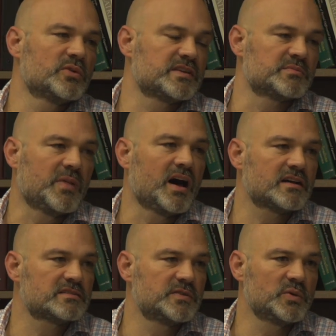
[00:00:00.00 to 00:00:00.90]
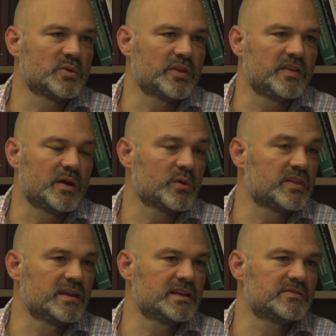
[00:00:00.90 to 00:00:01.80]
this MOX fuel that they were
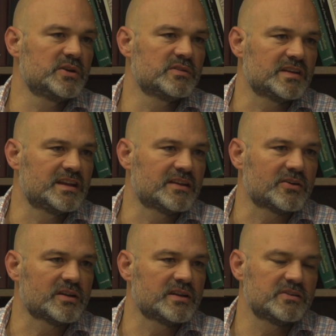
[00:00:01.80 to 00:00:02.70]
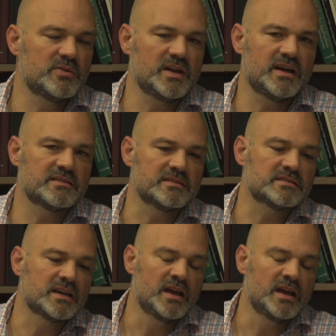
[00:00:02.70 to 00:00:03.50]
thinking of using in the early 2000s.